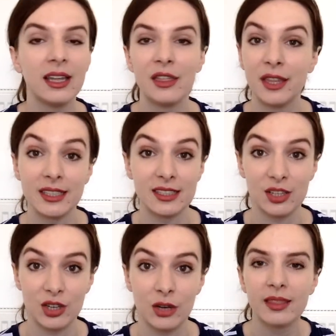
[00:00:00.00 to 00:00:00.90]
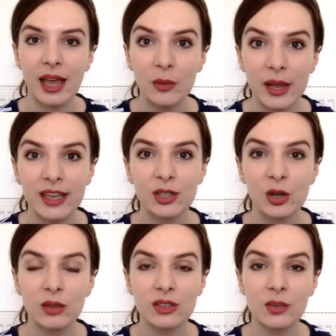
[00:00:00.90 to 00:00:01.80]
things to do. That way you're
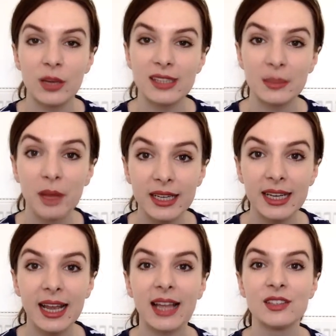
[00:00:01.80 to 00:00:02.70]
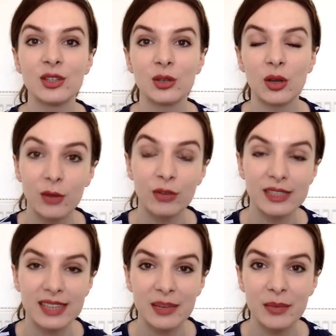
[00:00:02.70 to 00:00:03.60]
not wasting money and you're not
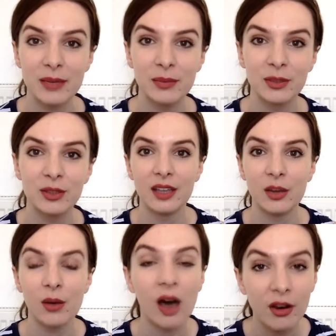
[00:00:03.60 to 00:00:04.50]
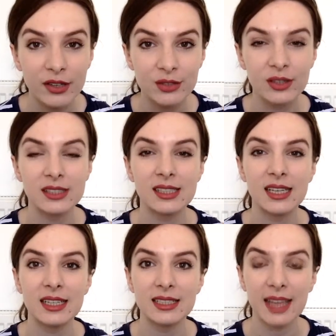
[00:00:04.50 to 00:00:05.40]
risking people who are
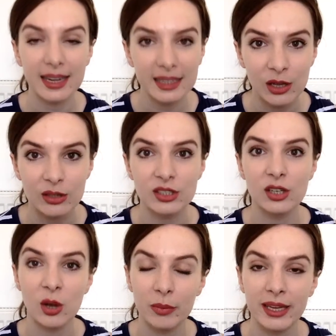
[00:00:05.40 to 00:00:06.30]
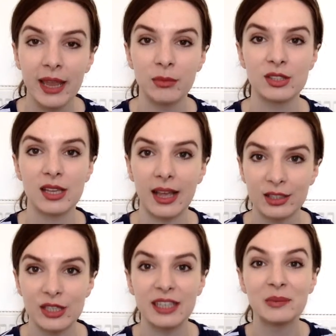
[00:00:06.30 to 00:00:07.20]
interested getting lost and not being able to
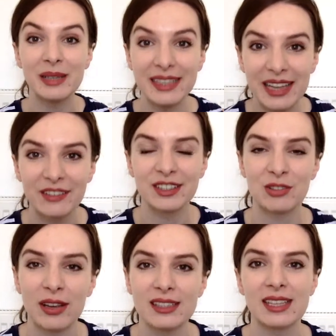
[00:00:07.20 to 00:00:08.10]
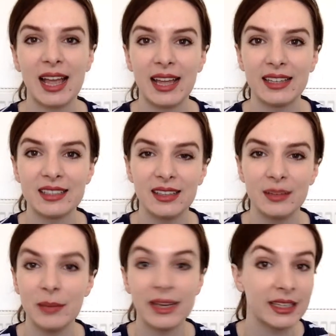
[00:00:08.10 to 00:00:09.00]
actually complete their interest
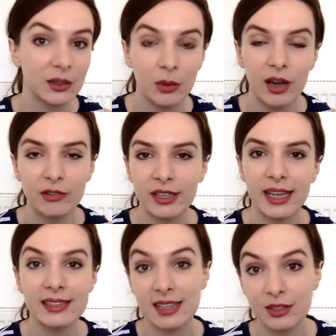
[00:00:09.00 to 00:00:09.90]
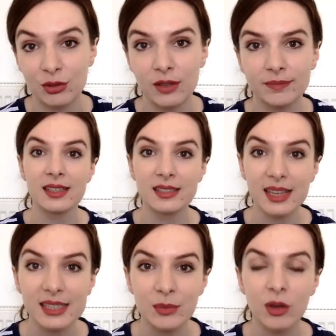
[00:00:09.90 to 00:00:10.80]
and make an inquiry, etc.
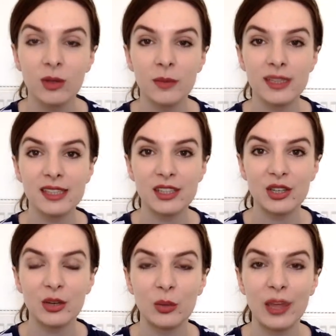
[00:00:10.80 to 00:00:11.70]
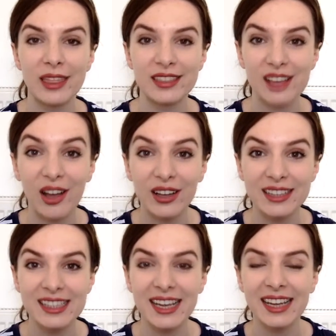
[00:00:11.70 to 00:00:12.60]
Sixth problem is to do with
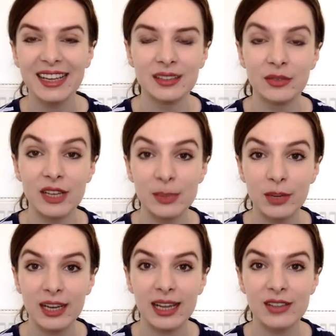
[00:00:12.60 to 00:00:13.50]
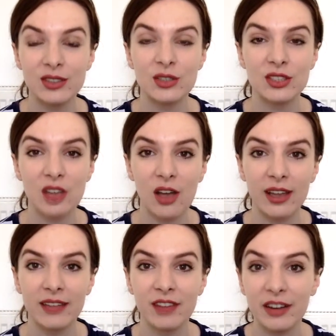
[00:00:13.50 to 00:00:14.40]
targeting. Facebook allows you to
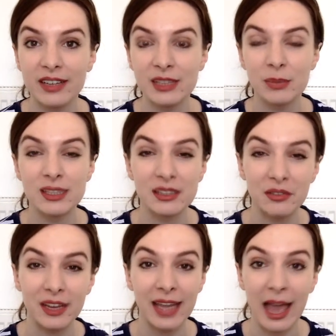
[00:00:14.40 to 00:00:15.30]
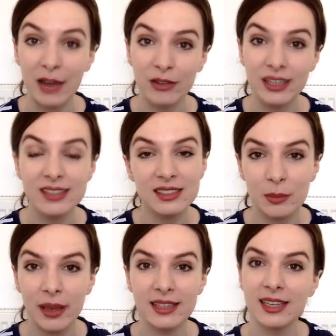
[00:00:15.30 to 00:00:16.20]
target very specific areas
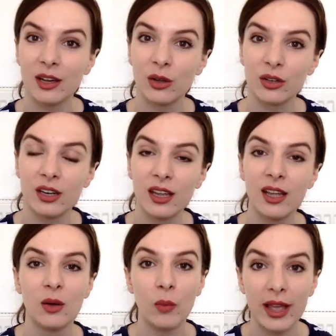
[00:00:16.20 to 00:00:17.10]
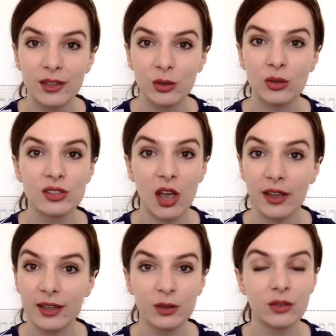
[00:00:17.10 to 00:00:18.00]
depending on where your
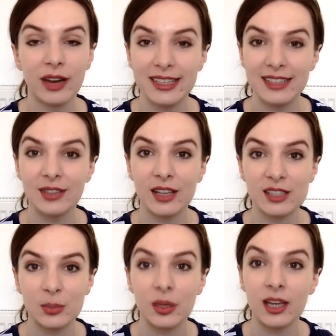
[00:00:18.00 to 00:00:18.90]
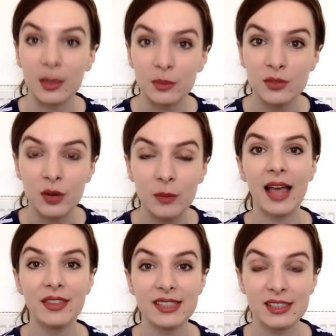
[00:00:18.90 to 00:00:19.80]
target or your ideal customer comes from,
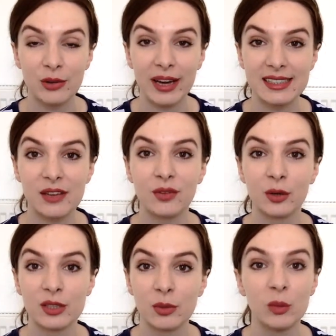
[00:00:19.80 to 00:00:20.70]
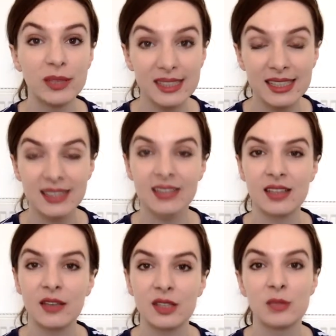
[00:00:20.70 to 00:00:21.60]
and this is great if you're a small business that
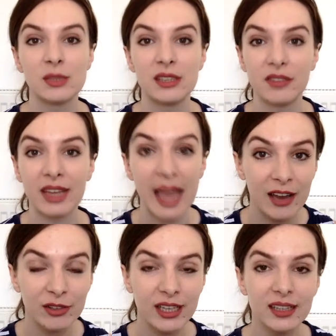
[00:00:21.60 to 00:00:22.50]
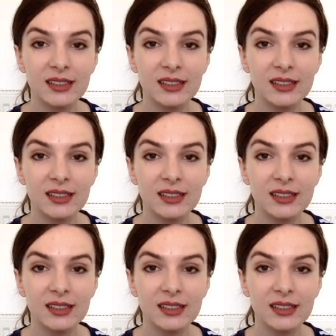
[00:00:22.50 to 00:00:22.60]
serves a specific area.